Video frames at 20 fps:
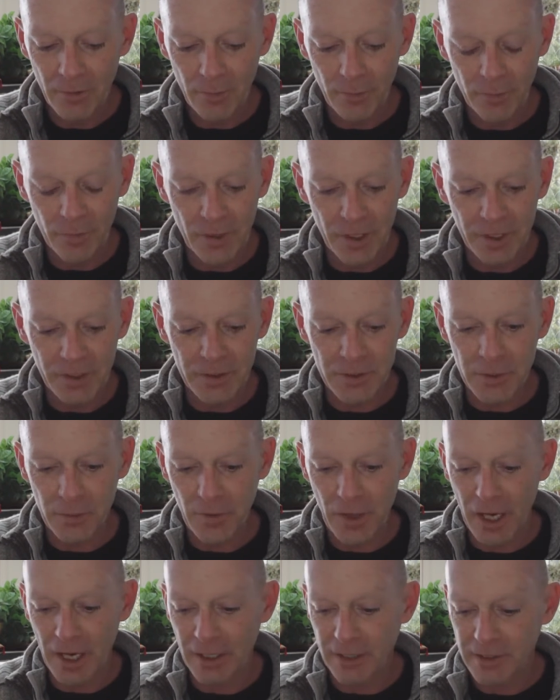things
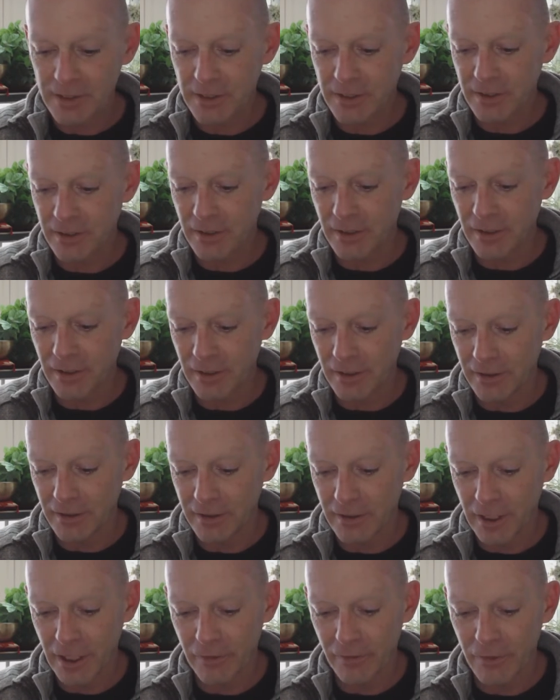that
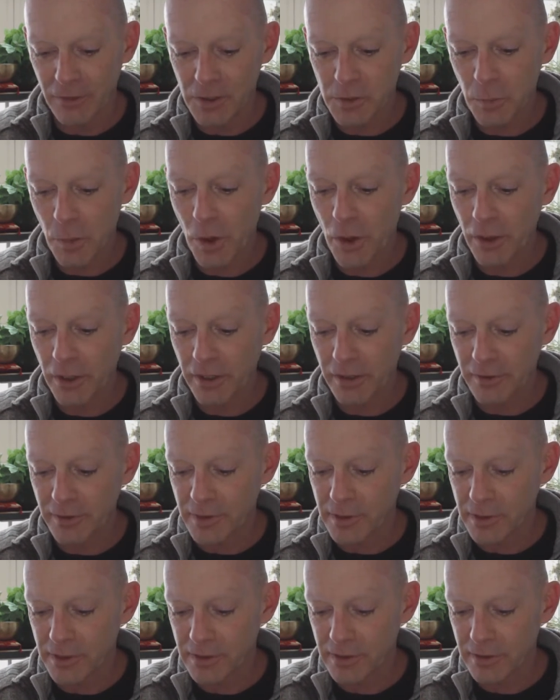I've
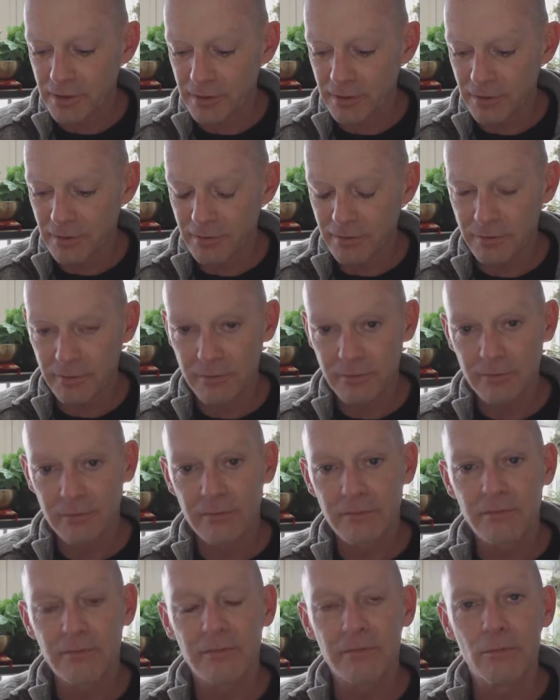experienced
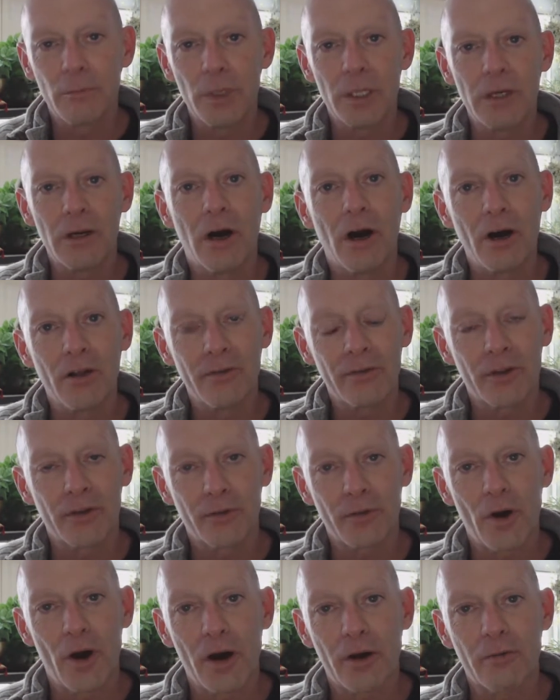beyond the
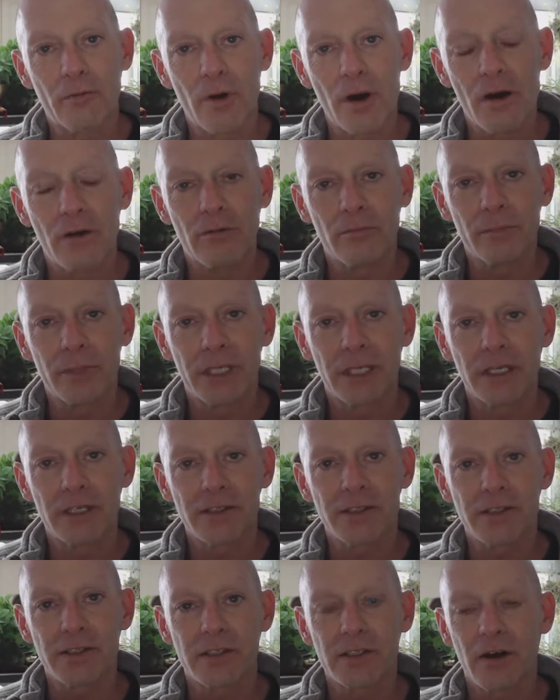thought realm,
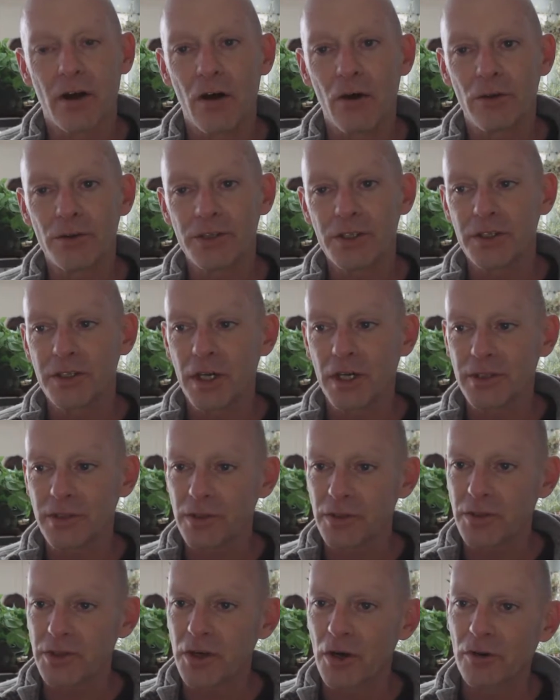because all it
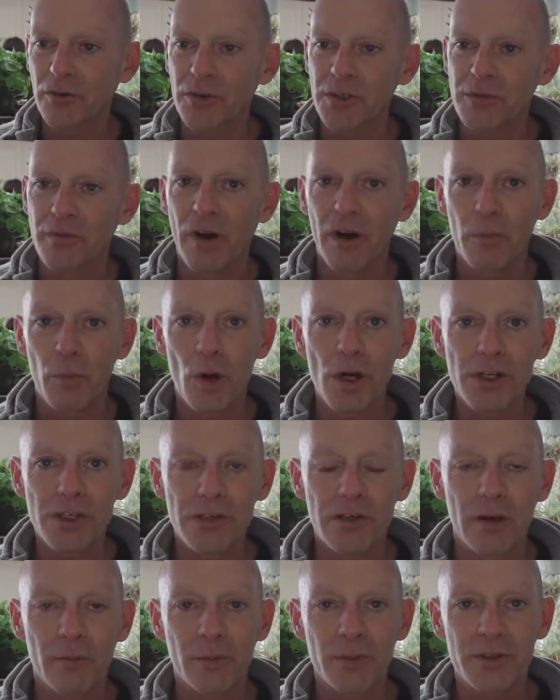does is start this
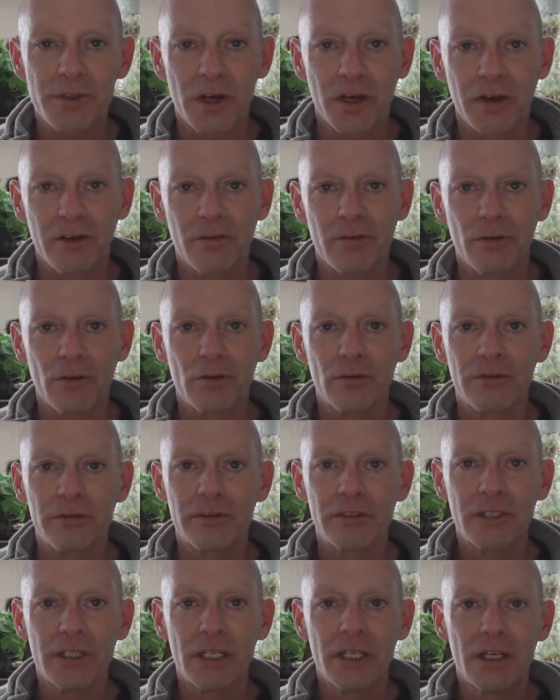vibration up inside of you.
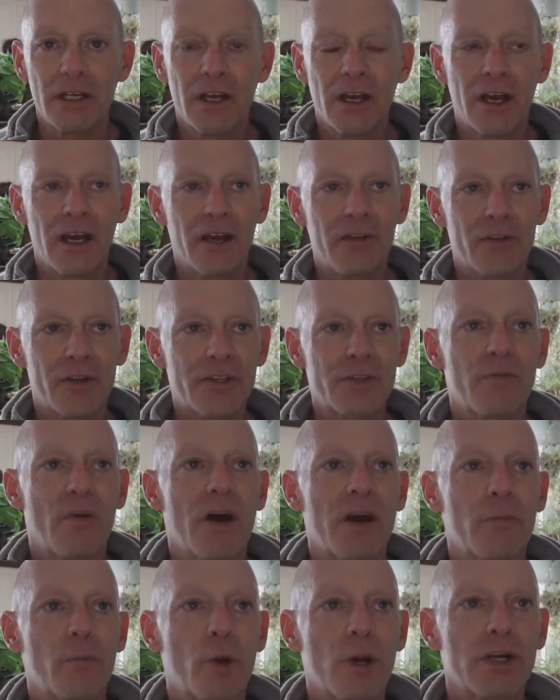And this
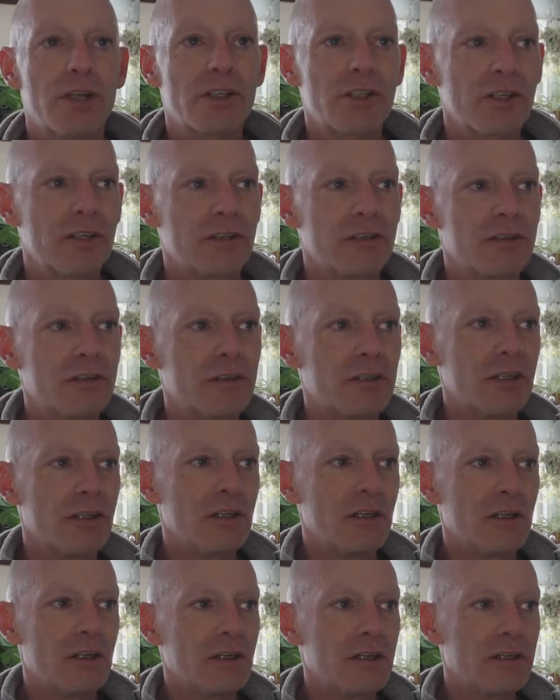vibration,
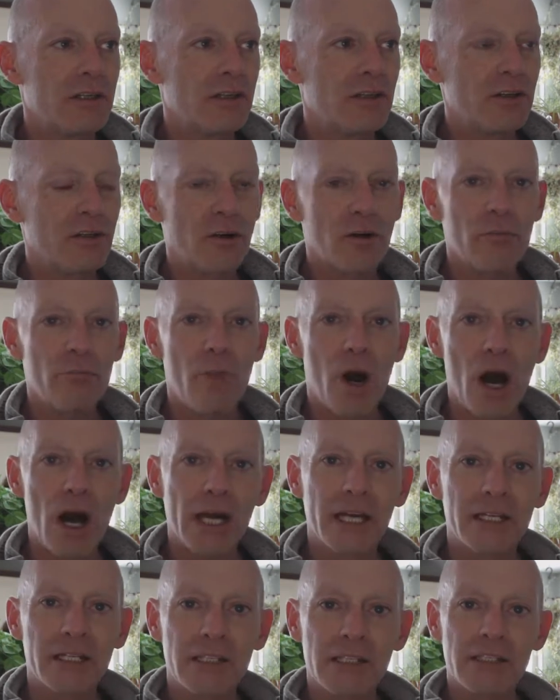your
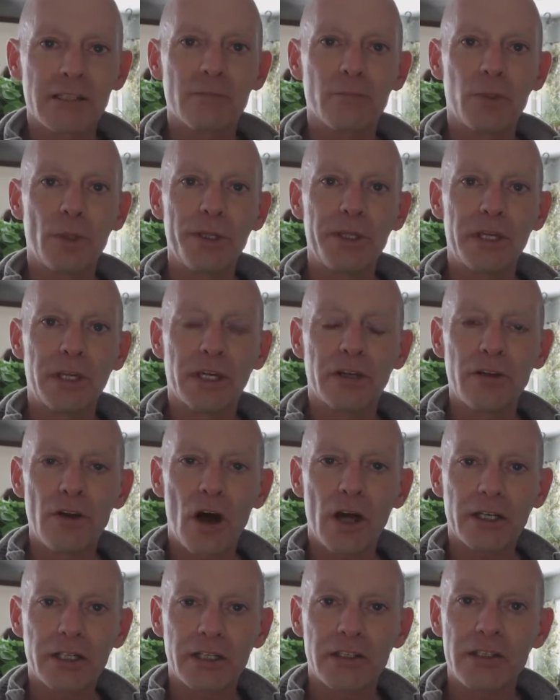mind simply
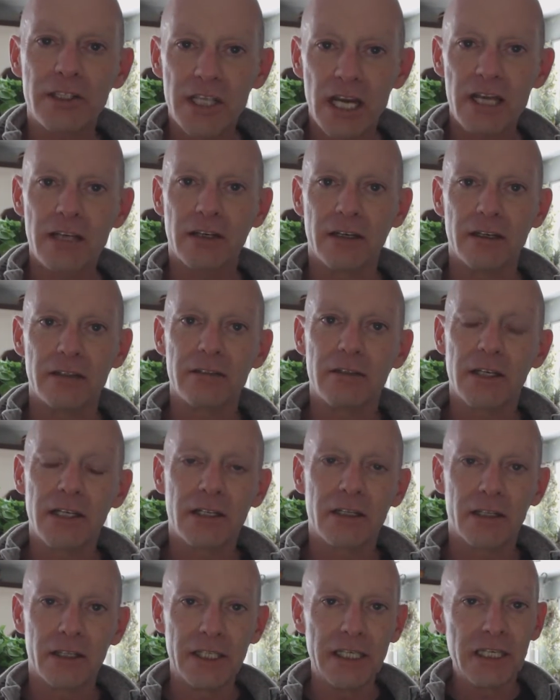cannot contain it.
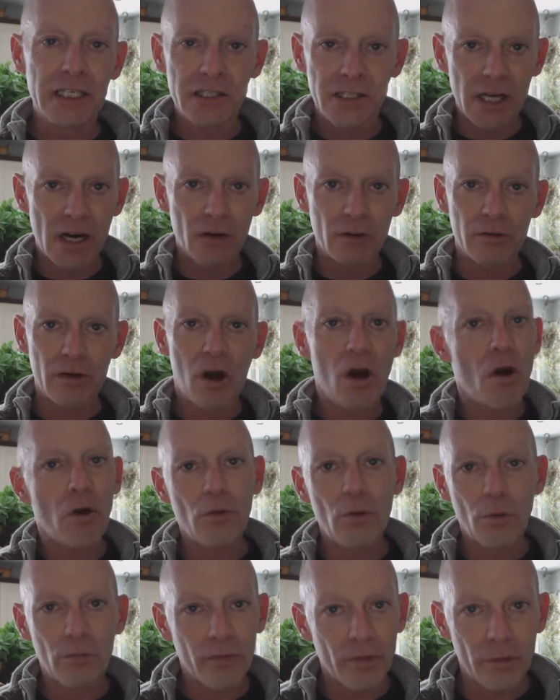It leaks out
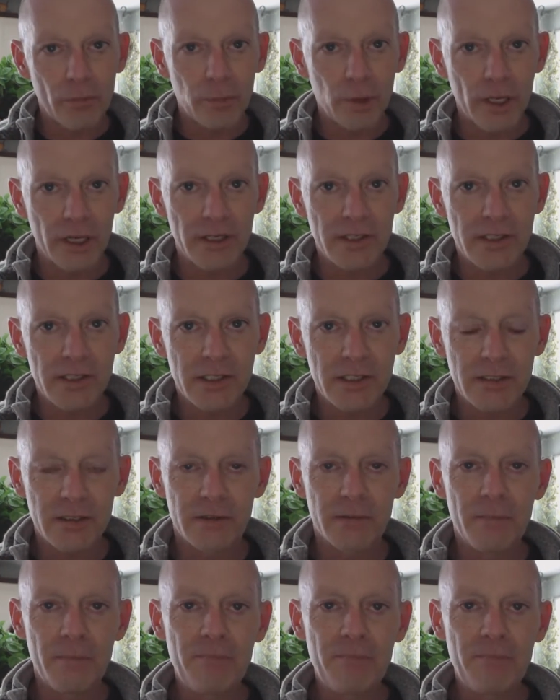all over the place.